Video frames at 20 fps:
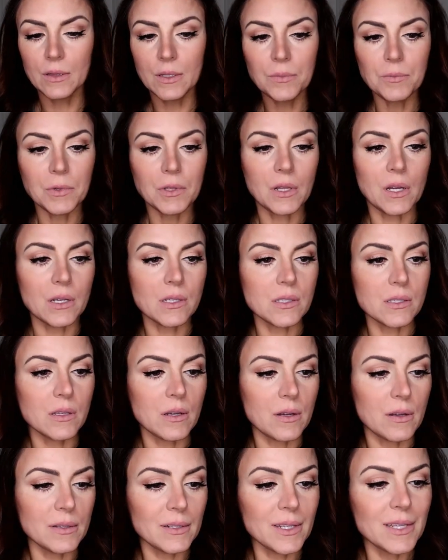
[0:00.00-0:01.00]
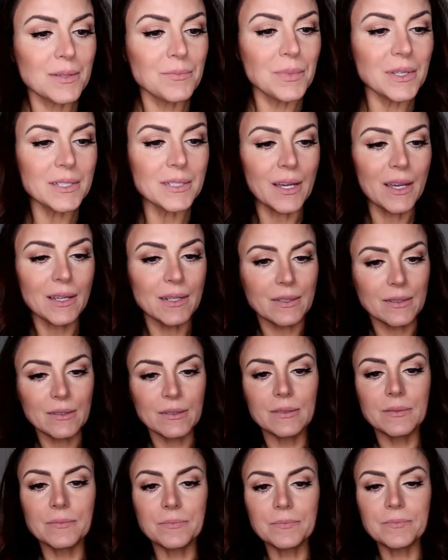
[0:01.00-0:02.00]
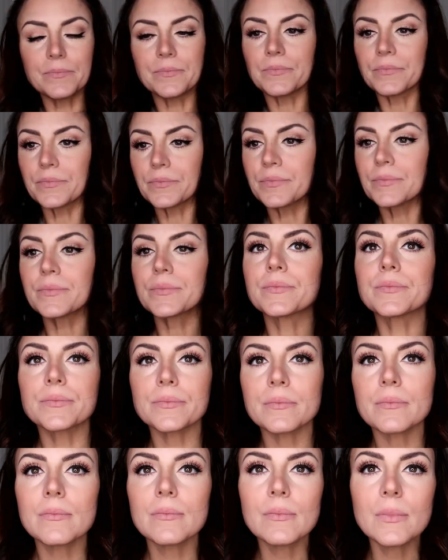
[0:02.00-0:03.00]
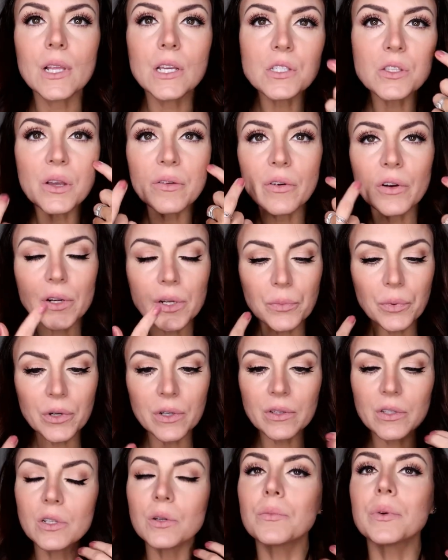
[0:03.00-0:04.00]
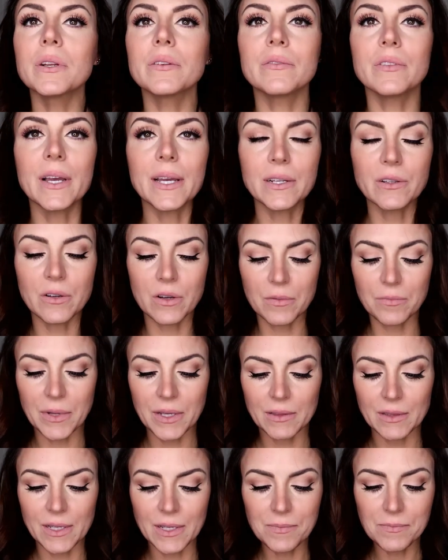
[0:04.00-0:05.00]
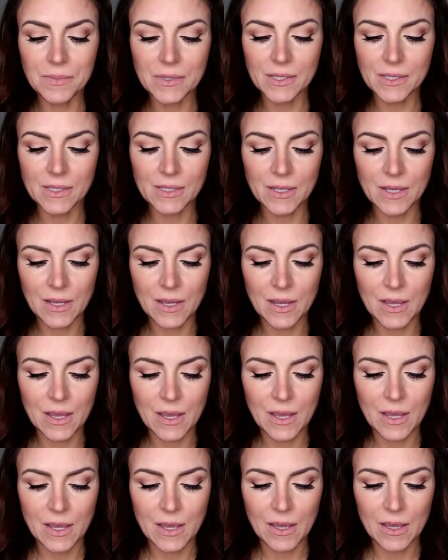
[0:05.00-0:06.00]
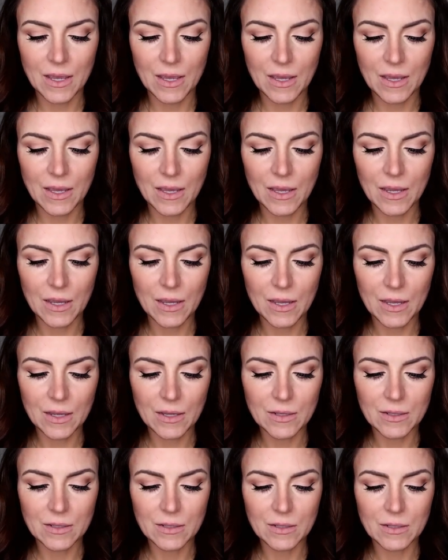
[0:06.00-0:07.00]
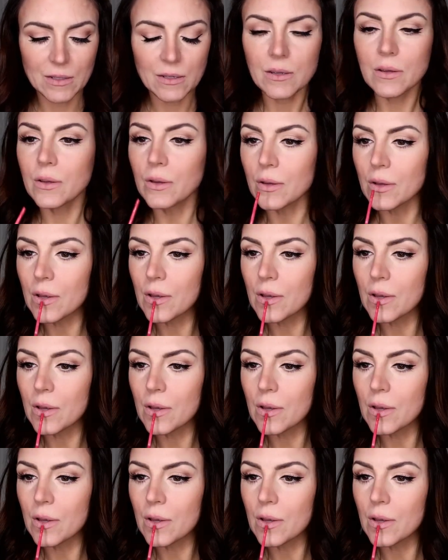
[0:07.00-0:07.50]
lip gloss on and be done. So I've already put a little bit of liner on my lips. And